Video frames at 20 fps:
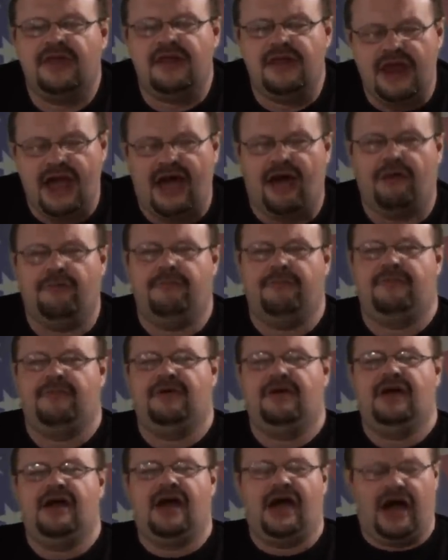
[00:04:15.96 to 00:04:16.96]
Now,
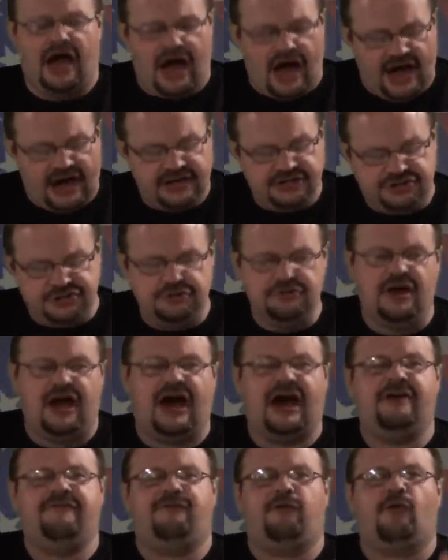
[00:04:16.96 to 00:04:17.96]
I do
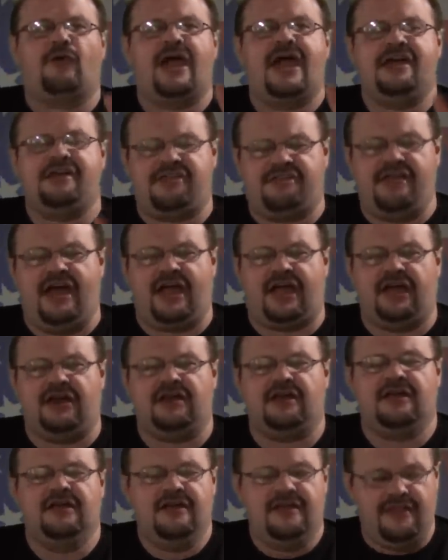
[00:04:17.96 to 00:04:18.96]
not for a
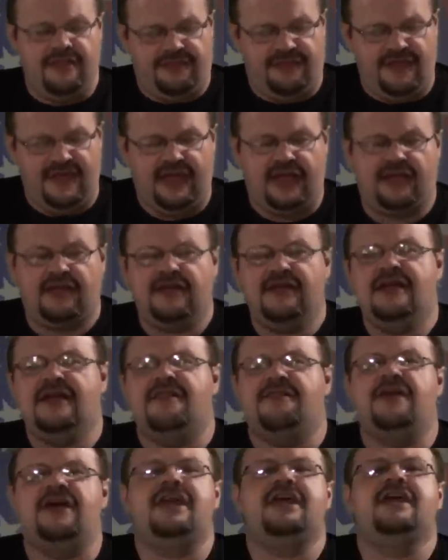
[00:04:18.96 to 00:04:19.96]
second think
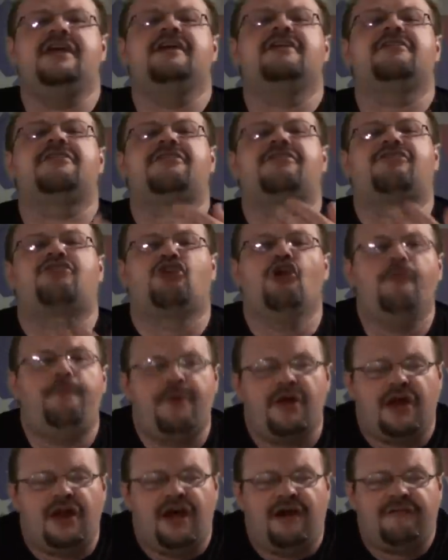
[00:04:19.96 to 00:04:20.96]
that he is
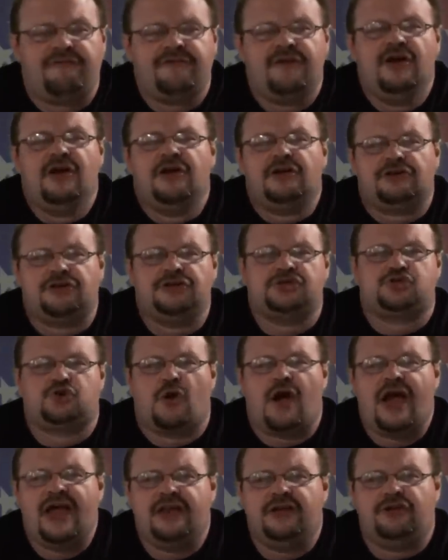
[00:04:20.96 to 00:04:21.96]
stupid enough to
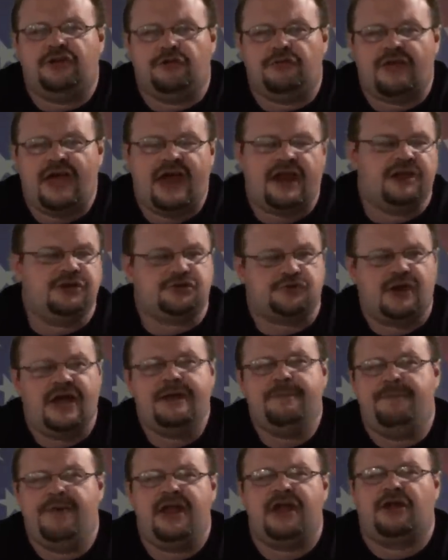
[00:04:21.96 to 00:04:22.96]
try and do that and try
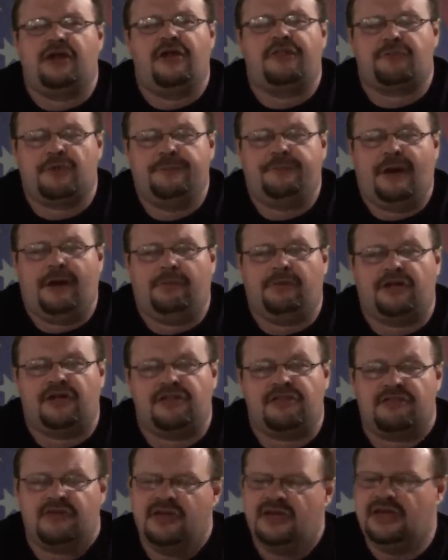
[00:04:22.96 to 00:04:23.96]
and pin it on the
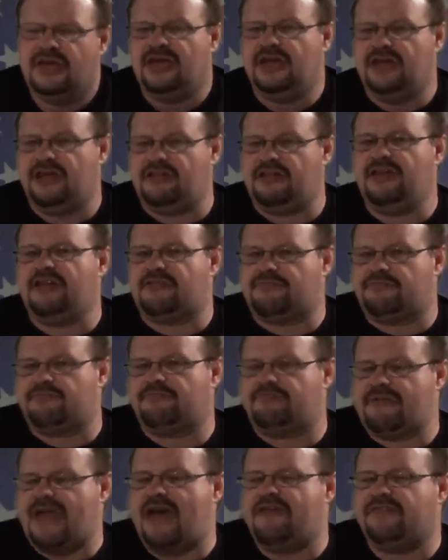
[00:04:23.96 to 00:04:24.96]
Republicans. He's
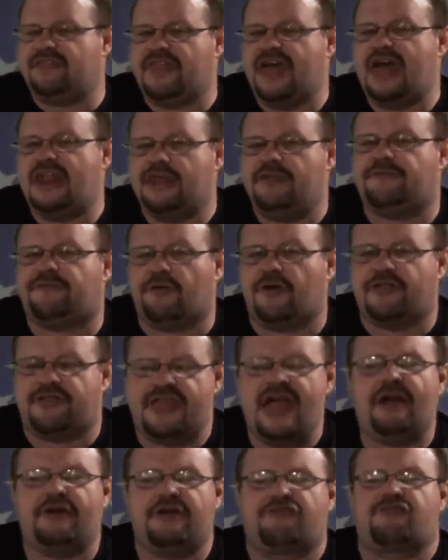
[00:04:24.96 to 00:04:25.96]
having that
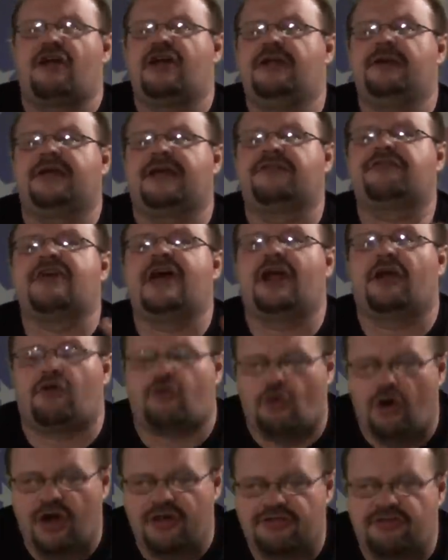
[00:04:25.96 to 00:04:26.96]
inference now. He's trying to get that
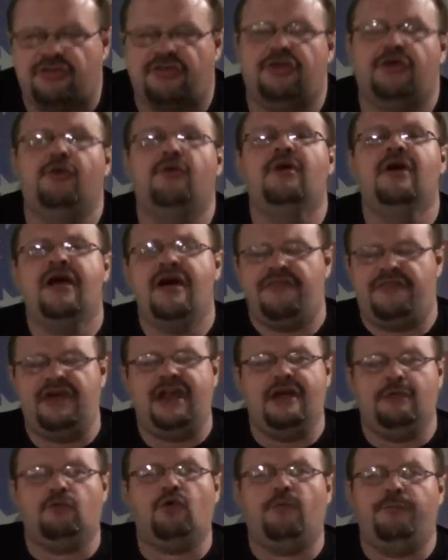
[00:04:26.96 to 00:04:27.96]
across to you
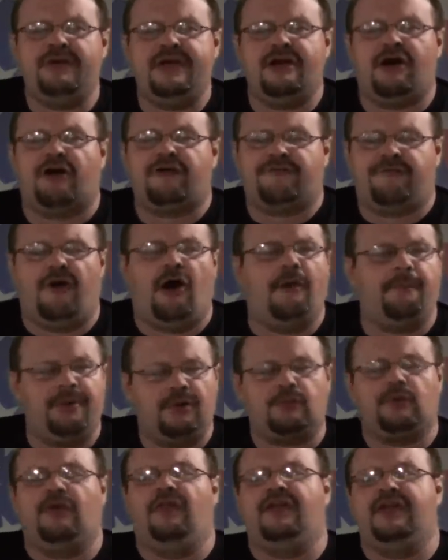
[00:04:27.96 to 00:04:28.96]
that it will be our fault,
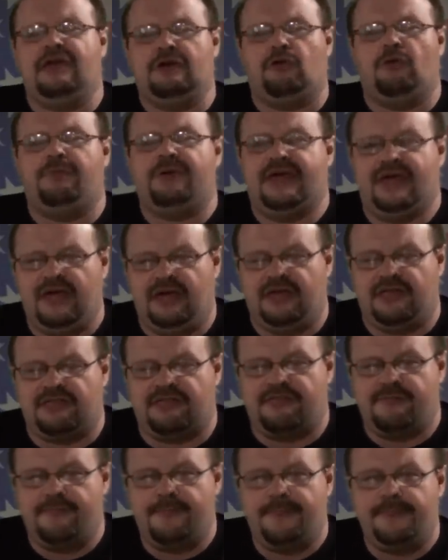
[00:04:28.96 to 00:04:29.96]
but really it will be
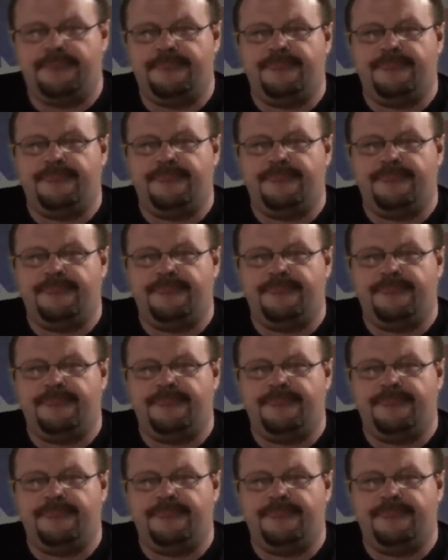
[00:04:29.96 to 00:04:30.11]
his.